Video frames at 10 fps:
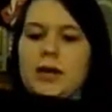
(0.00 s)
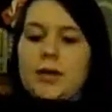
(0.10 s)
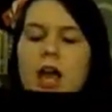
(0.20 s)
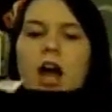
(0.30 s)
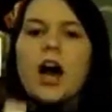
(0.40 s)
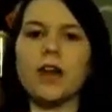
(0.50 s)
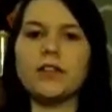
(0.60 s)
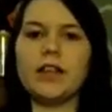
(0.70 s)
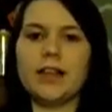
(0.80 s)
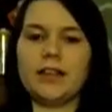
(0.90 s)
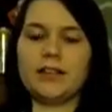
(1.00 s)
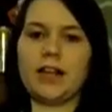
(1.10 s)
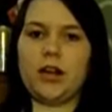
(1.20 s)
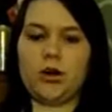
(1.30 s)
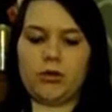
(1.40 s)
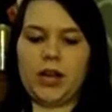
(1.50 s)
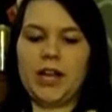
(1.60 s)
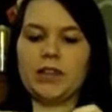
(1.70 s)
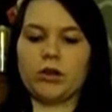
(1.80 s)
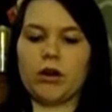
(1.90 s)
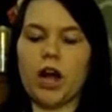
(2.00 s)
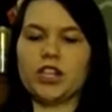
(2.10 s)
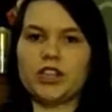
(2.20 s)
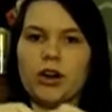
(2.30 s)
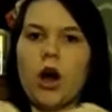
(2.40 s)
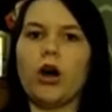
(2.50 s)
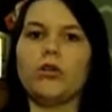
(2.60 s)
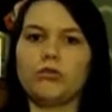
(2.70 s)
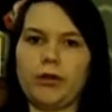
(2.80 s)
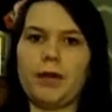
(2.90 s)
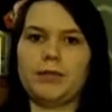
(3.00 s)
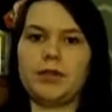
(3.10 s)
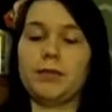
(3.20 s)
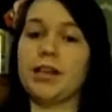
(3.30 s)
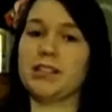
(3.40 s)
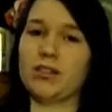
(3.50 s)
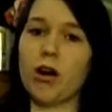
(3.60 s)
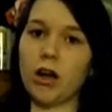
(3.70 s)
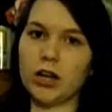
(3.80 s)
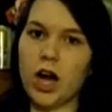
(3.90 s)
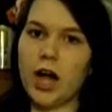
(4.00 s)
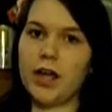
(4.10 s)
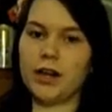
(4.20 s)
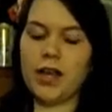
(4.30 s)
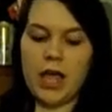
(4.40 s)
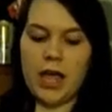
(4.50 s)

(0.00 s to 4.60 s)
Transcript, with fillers: um, all the leggings I own in the crotch, they're all ripped because they're all cotton